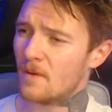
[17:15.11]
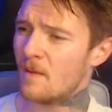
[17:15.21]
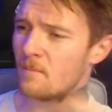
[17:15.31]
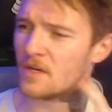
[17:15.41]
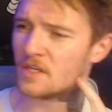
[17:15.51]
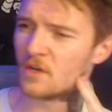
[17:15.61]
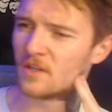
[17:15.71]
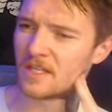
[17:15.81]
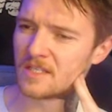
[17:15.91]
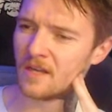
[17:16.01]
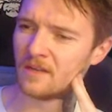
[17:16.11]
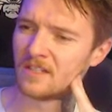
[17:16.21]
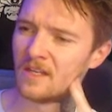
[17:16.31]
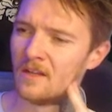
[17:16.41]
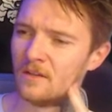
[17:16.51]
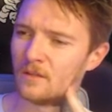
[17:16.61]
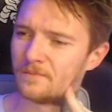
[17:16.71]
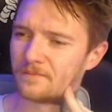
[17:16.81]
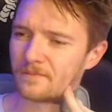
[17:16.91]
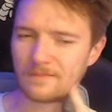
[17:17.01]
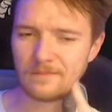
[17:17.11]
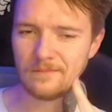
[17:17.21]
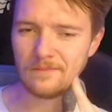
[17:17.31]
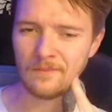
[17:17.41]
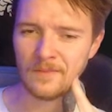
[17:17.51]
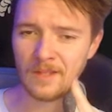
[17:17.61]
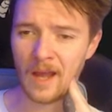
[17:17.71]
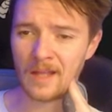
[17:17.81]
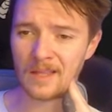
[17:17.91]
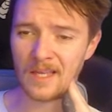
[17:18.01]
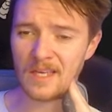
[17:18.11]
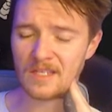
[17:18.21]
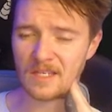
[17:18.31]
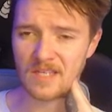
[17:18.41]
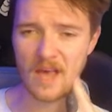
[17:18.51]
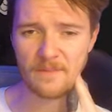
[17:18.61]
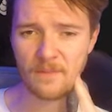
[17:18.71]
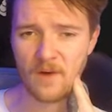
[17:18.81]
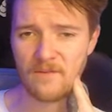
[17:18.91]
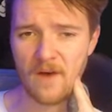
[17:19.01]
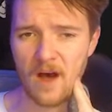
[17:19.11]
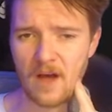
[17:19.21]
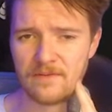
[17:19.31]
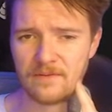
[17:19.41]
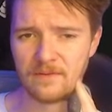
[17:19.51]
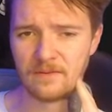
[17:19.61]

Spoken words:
But I'm pretty sure that's look, at least a 7.5.